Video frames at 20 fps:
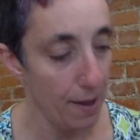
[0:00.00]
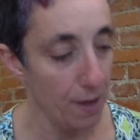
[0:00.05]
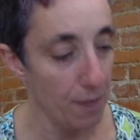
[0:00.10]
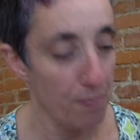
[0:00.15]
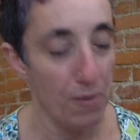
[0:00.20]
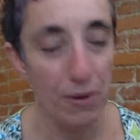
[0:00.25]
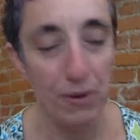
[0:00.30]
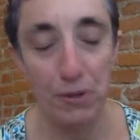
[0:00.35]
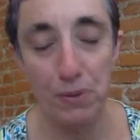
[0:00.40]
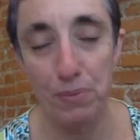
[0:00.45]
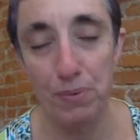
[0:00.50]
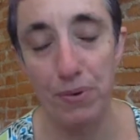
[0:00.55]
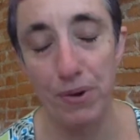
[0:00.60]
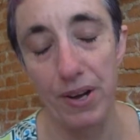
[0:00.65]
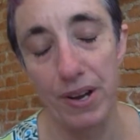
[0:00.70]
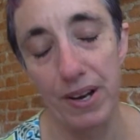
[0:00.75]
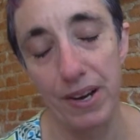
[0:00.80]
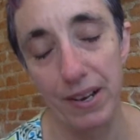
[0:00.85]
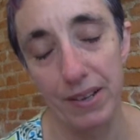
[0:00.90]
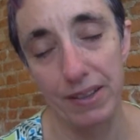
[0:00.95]
Most
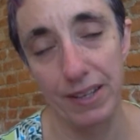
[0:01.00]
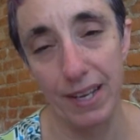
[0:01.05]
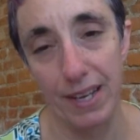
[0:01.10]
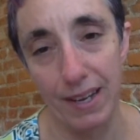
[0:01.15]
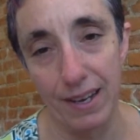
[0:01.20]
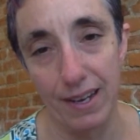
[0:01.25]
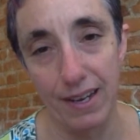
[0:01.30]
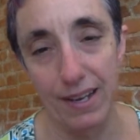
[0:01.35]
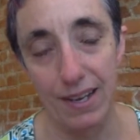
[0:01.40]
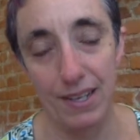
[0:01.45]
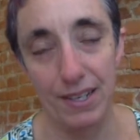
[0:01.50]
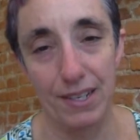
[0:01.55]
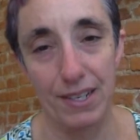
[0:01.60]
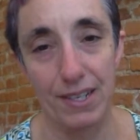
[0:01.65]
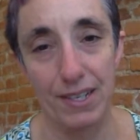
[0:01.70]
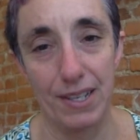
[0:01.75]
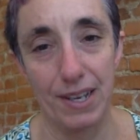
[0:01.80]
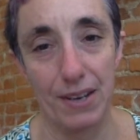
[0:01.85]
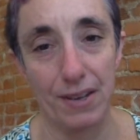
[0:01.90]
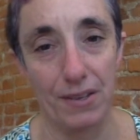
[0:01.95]
poignantly,
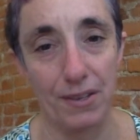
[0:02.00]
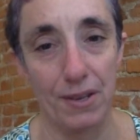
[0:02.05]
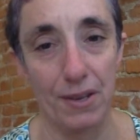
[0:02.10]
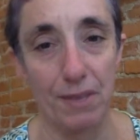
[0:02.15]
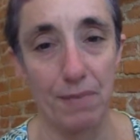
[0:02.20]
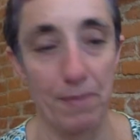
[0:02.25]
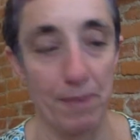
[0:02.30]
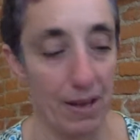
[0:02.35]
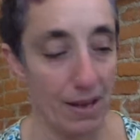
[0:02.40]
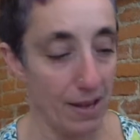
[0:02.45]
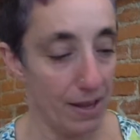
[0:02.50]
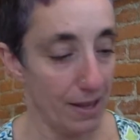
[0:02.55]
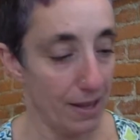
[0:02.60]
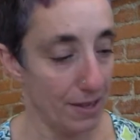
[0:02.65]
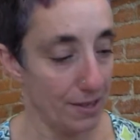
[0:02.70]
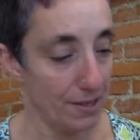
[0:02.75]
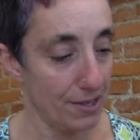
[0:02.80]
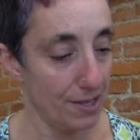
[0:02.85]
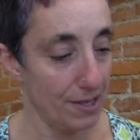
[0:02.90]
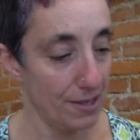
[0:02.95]
she tells him
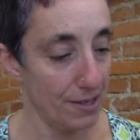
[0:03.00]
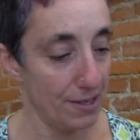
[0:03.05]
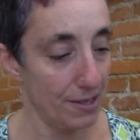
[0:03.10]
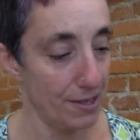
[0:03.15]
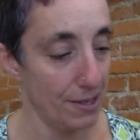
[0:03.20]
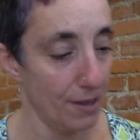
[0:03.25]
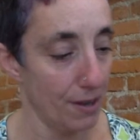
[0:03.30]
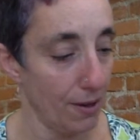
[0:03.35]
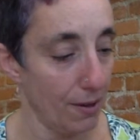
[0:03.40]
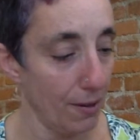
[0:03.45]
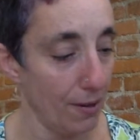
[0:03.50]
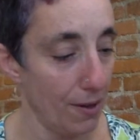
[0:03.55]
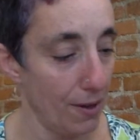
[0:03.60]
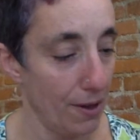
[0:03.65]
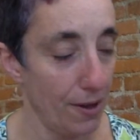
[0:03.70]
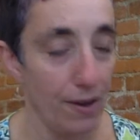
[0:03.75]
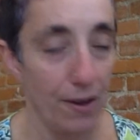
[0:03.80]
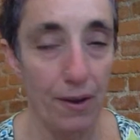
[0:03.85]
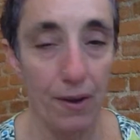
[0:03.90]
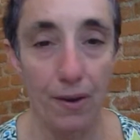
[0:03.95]
that she still
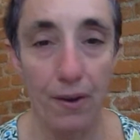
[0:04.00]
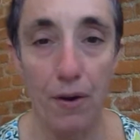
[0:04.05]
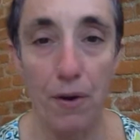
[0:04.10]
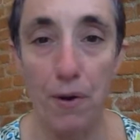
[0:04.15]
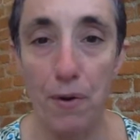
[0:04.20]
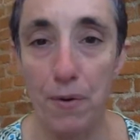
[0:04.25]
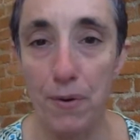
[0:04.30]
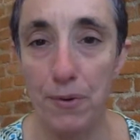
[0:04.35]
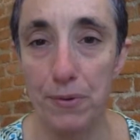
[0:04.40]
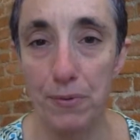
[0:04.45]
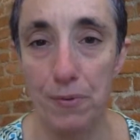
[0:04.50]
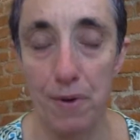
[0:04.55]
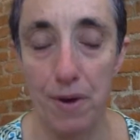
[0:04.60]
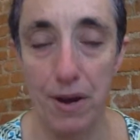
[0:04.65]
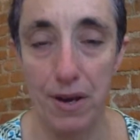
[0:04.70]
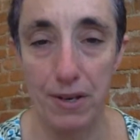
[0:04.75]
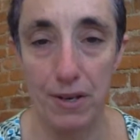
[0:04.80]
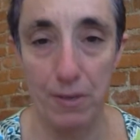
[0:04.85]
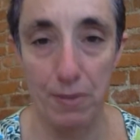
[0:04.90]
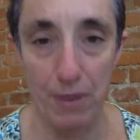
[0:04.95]
always
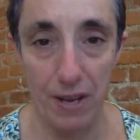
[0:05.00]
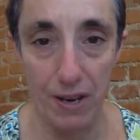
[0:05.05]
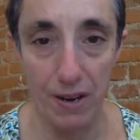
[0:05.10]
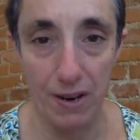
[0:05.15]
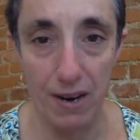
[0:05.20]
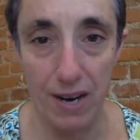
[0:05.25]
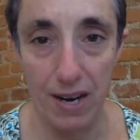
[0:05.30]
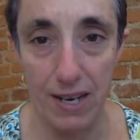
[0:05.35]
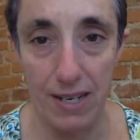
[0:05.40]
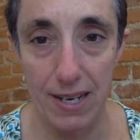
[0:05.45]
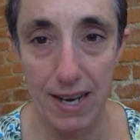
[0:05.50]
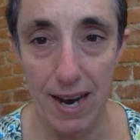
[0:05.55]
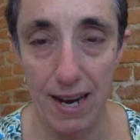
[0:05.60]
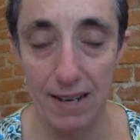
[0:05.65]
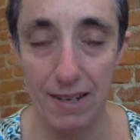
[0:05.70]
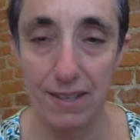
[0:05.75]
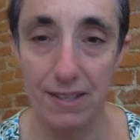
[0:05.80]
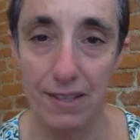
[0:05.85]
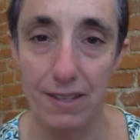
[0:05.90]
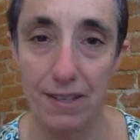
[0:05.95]
wanted to be an architect.
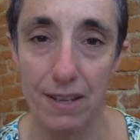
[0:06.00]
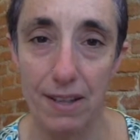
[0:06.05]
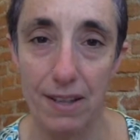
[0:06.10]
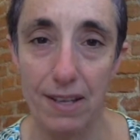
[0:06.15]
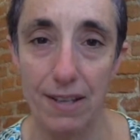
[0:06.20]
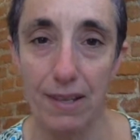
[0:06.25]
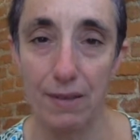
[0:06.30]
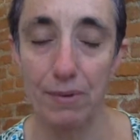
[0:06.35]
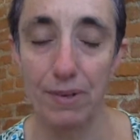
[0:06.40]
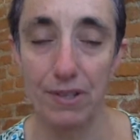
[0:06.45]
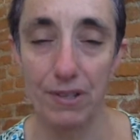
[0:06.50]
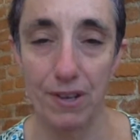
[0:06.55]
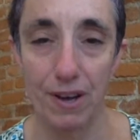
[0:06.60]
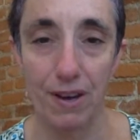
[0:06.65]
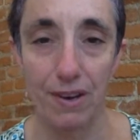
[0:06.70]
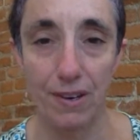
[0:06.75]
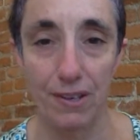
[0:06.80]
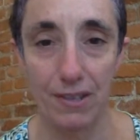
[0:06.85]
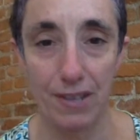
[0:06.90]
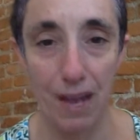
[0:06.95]
This is a thing that we saw
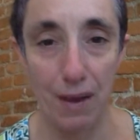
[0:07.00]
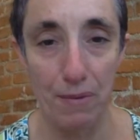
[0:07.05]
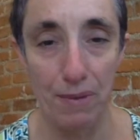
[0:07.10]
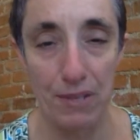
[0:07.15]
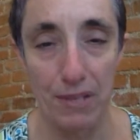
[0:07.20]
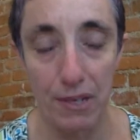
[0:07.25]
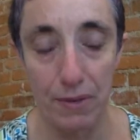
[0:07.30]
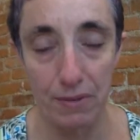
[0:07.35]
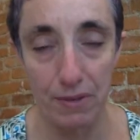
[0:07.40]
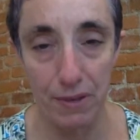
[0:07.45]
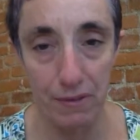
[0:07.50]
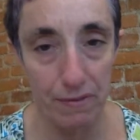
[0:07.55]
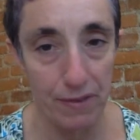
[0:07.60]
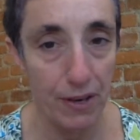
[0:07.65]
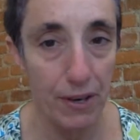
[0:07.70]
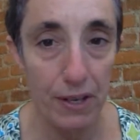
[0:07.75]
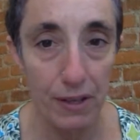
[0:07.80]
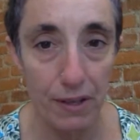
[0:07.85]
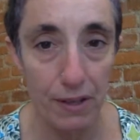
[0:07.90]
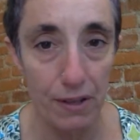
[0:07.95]
her say when she was a
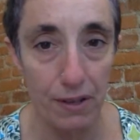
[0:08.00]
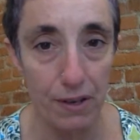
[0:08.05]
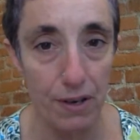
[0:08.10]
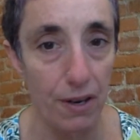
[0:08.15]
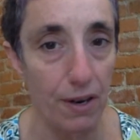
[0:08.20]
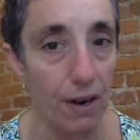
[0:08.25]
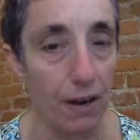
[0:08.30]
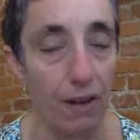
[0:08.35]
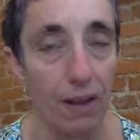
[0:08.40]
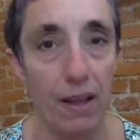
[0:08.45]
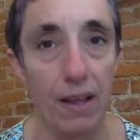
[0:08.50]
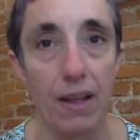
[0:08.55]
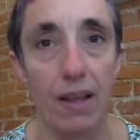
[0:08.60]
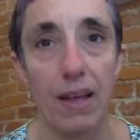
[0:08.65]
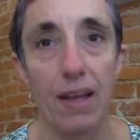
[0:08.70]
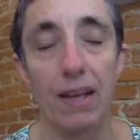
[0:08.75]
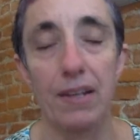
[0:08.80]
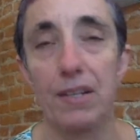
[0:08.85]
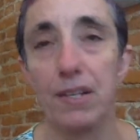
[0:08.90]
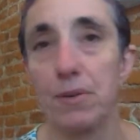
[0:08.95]
very little girl,
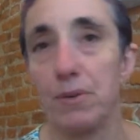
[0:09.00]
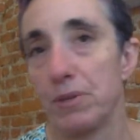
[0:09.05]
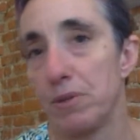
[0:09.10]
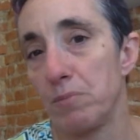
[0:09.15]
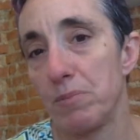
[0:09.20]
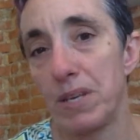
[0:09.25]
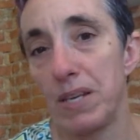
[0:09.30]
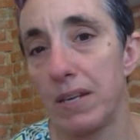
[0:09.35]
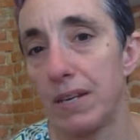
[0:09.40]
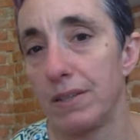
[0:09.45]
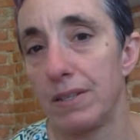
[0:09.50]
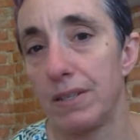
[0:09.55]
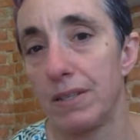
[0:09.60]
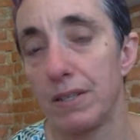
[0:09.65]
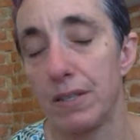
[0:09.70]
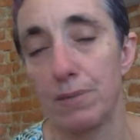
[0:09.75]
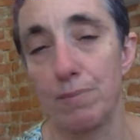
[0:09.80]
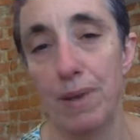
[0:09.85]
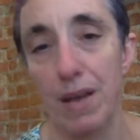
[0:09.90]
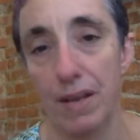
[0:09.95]
and she was immediately
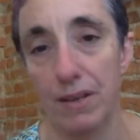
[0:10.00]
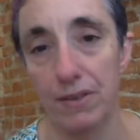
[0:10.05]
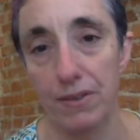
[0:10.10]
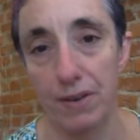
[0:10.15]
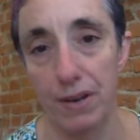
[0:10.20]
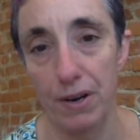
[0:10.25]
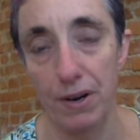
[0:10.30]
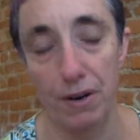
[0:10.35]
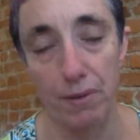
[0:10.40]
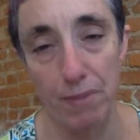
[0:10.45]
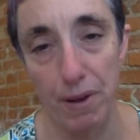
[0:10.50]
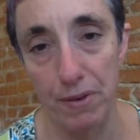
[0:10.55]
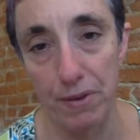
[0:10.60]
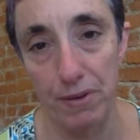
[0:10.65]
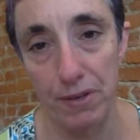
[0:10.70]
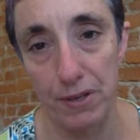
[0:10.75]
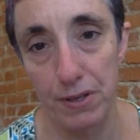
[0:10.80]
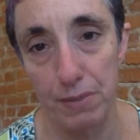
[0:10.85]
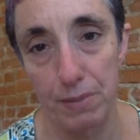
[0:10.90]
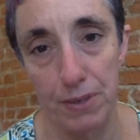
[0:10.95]
dismissed, right? Her mother
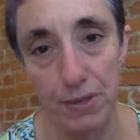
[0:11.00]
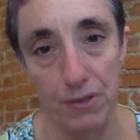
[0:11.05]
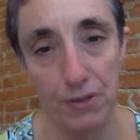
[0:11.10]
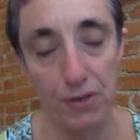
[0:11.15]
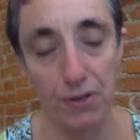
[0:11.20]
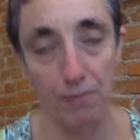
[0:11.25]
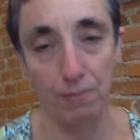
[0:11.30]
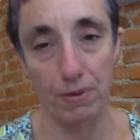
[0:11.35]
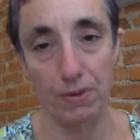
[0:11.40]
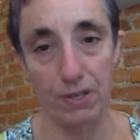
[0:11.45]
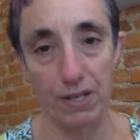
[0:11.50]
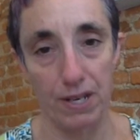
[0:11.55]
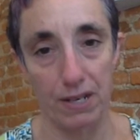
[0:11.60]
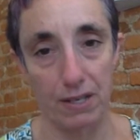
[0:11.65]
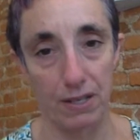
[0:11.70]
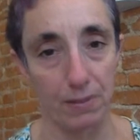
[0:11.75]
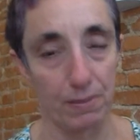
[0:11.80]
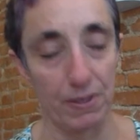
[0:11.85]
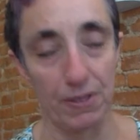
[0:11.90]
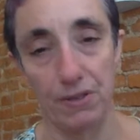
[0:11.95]
dismissed her and Bojack
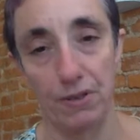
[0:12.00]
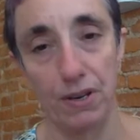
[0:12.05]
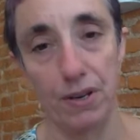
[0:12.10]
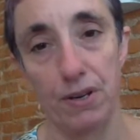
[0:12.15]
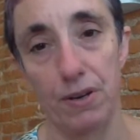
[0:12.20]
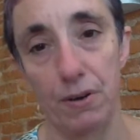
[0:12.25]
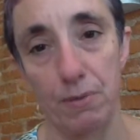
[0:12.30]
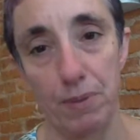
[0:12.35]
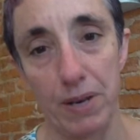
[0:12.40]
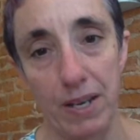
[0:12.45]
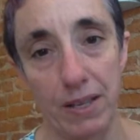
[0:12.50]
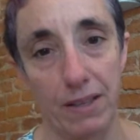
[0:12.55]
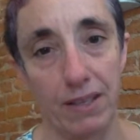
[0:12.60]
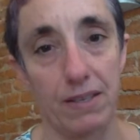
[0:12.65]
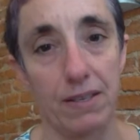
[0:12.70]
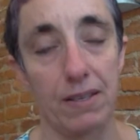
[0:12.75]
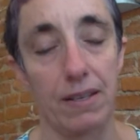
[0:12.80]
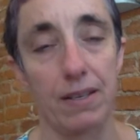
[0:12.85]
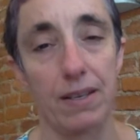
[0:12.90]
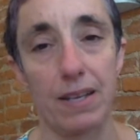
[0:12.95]
dismissed her, and nobody
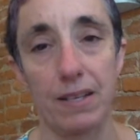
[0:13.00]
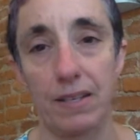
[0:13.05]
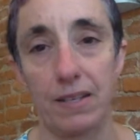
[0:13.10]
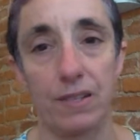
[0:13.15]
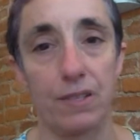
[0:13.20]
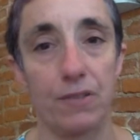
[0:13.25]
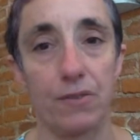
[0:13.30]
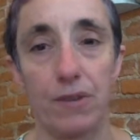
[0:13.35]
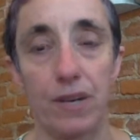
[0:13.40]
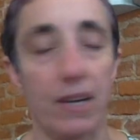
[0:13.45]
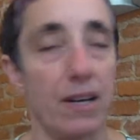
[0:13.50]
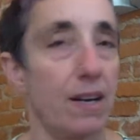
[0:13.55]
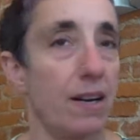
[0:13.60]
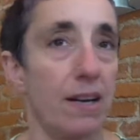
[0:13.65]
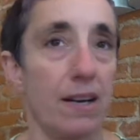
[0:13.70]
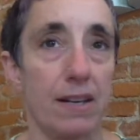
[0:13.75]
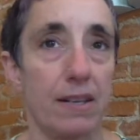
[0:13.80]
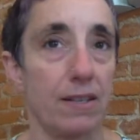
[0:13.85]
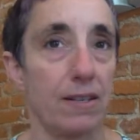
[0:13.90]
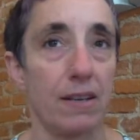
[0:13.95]
listened. They just treated
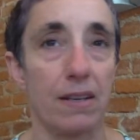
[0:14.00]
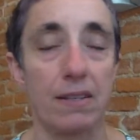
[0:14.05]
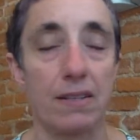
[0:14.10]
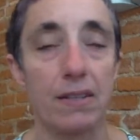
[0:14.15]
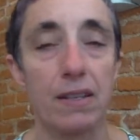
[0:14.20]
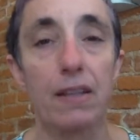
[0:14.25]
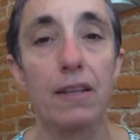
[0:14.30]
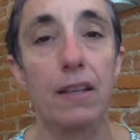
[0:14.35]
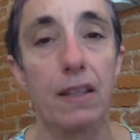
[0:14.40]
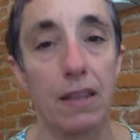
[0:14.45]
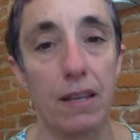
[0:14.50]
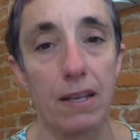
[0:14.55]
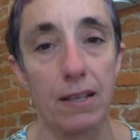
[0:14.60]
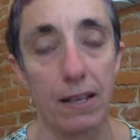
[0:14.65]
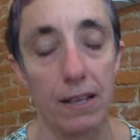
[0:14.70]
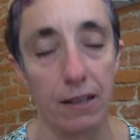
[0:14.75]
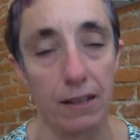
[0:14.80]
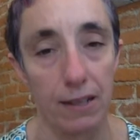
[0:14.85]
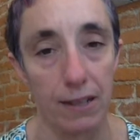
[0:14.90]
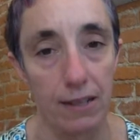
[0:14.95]
it as a silly thing
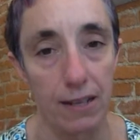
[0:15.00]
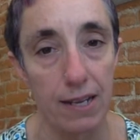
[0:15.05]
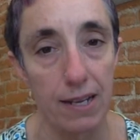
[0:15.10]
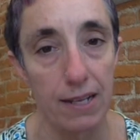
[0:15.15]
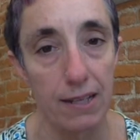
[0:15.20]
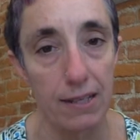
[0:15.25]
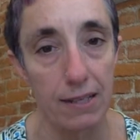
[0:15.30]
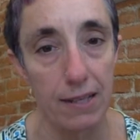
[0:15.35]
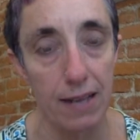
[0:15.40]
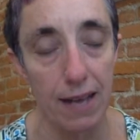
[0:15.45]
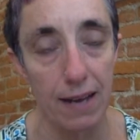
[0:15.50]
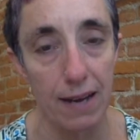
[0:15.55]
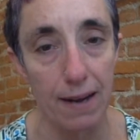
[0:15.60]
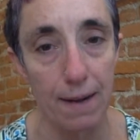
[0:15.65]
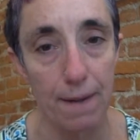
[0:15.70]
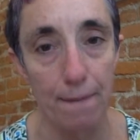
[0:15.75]
that a little kid said.